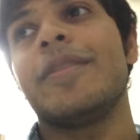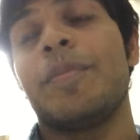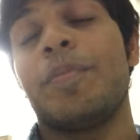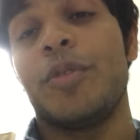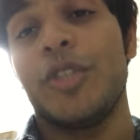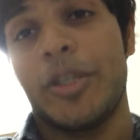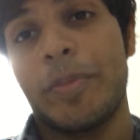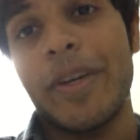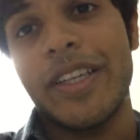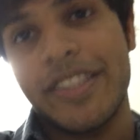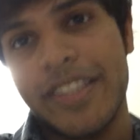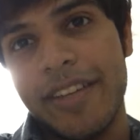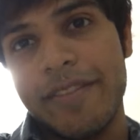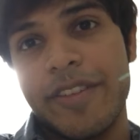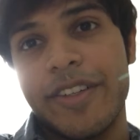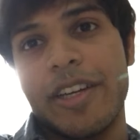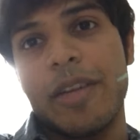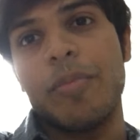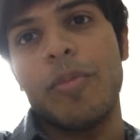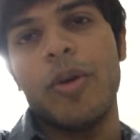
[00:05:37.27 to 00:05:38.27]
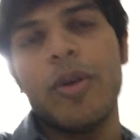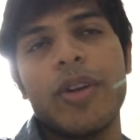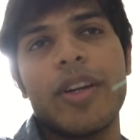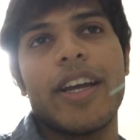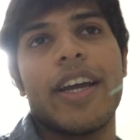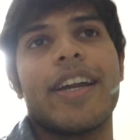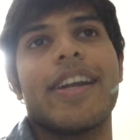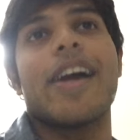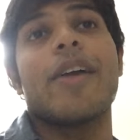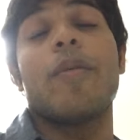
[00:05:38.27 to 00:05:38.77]
push myself a little more
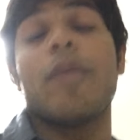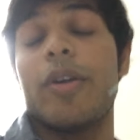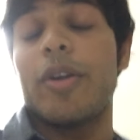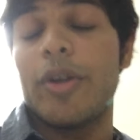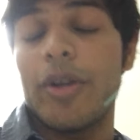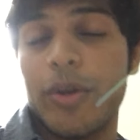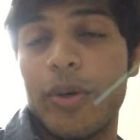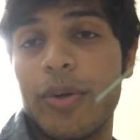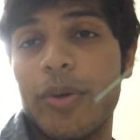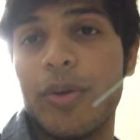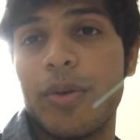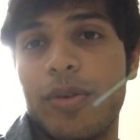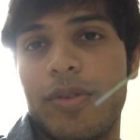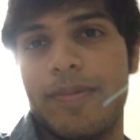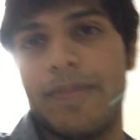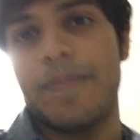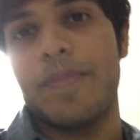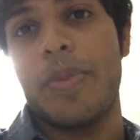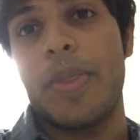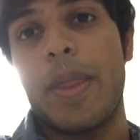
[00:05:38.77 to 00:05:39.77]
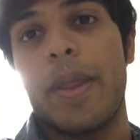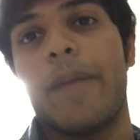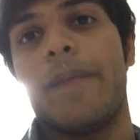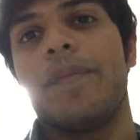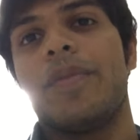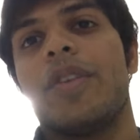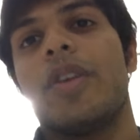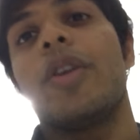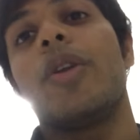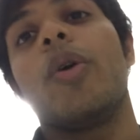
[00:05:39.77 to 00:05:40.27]
and I wanted to
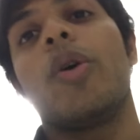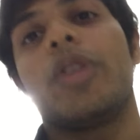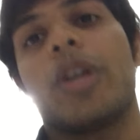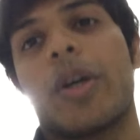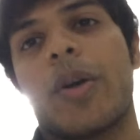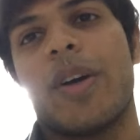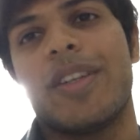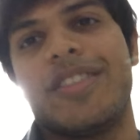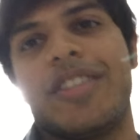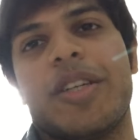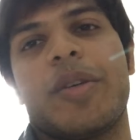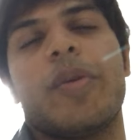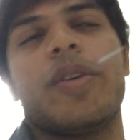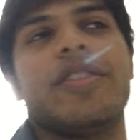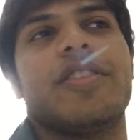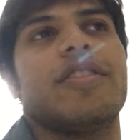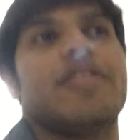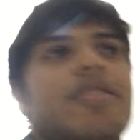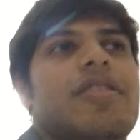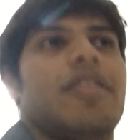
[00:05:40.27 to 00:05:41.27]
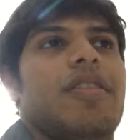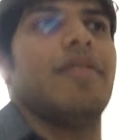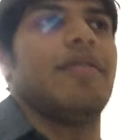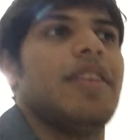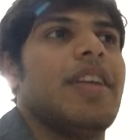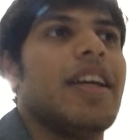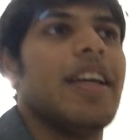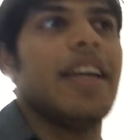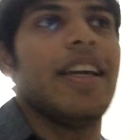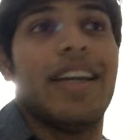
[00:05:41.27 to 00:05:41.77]
know the consequences. See,
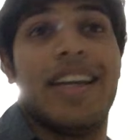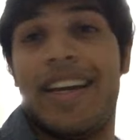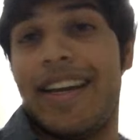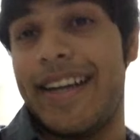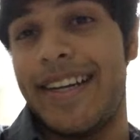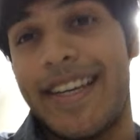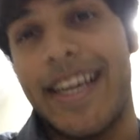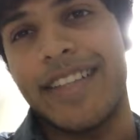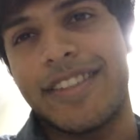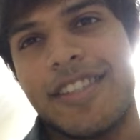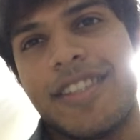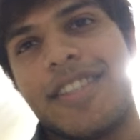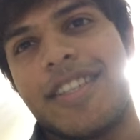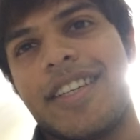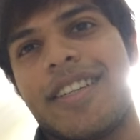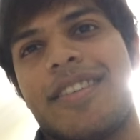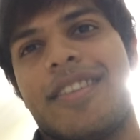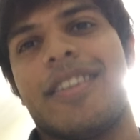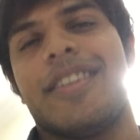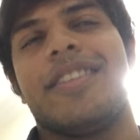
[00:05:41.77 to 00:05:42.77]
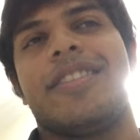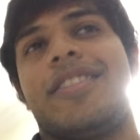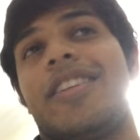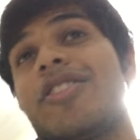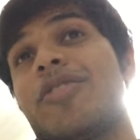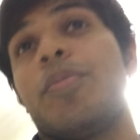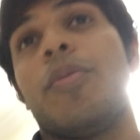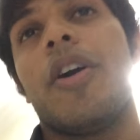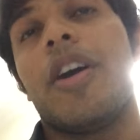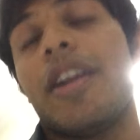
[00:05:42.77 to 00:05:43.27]
it's a
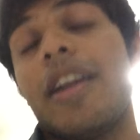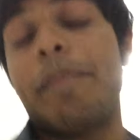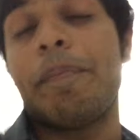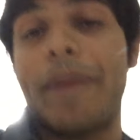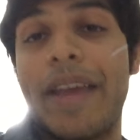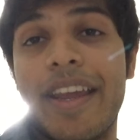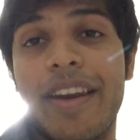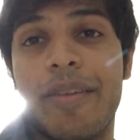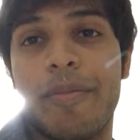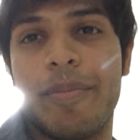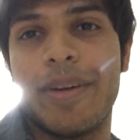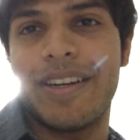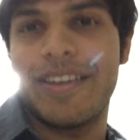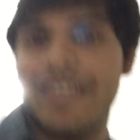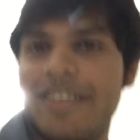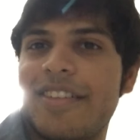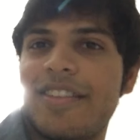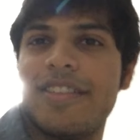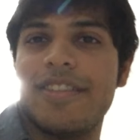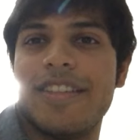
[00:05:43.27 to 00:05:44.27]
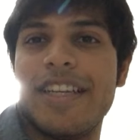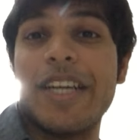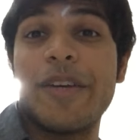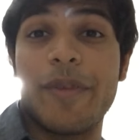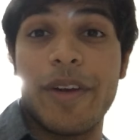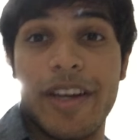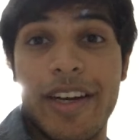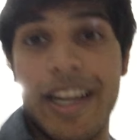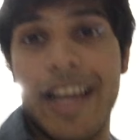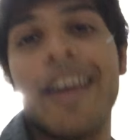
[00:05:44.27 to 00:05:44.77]
small pain, but it
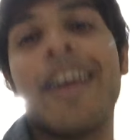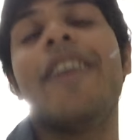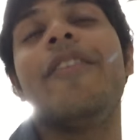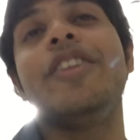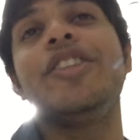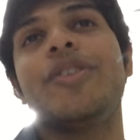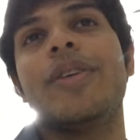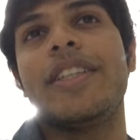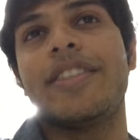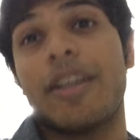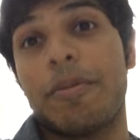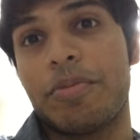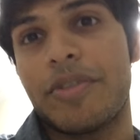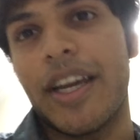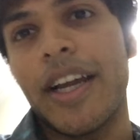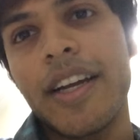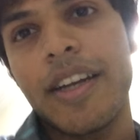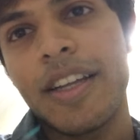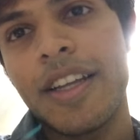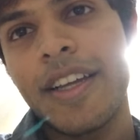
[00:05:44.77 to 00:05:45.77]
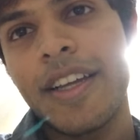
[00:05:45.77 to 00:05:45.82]
will eventually subside.